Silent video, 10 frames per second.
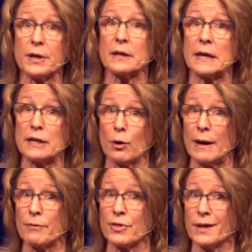that think they
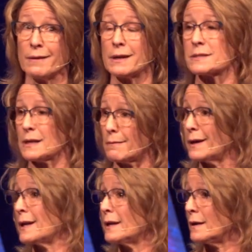know everything because they
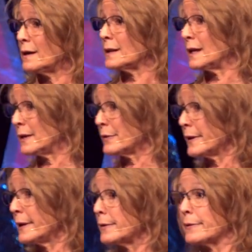read it on the
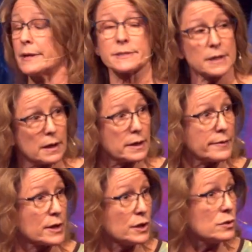internet or they saw
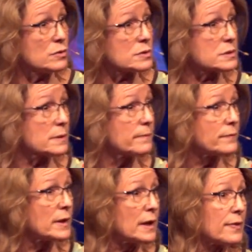it on the news
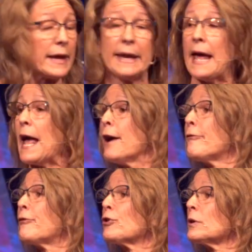than
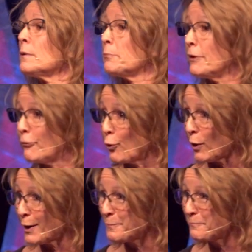ever
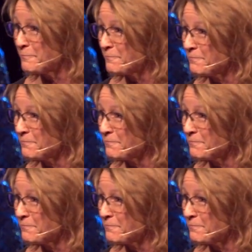before.